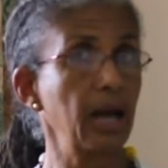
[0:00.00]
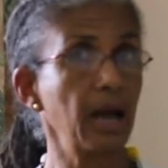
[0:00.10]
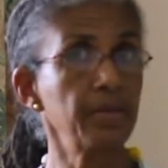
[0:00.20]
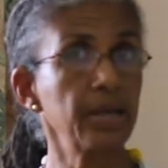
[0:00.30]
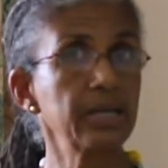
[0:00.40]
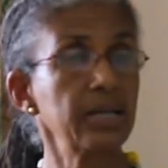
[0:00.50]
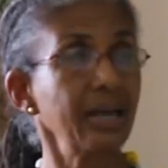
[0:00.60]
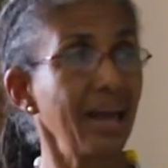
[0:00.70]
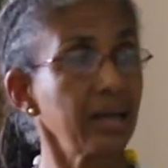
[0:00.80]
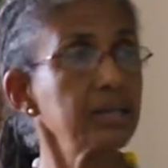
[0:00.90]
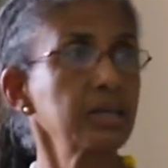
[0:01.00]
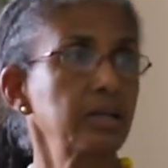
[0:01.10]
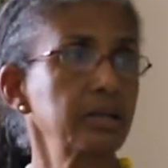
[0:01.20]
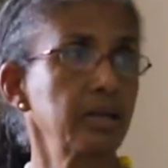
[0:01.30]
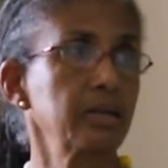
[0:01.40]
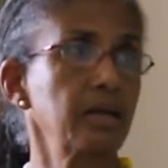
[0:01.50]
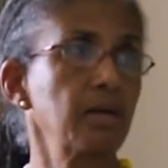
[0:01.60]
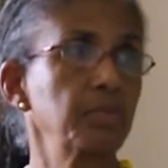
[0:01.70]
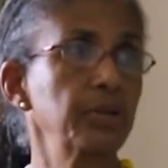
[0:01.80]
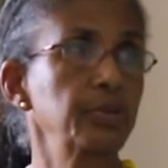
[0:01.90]
I think is an excellent
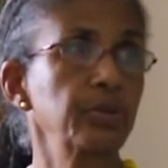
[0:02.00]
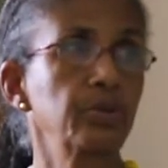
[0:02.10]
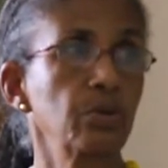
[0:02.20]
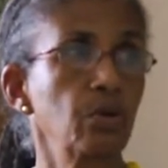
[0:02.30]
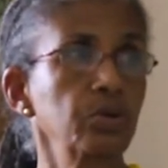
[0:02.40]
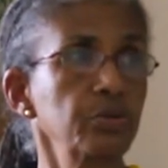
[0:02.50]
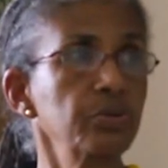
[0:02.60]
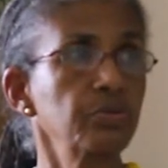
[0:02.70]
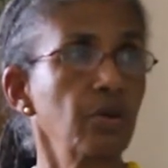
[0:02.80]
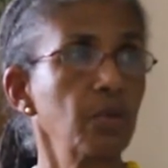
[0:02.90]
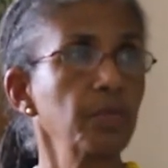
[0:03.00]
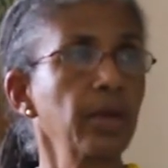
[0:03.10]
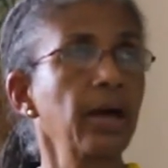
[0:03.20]
example that we could all use from.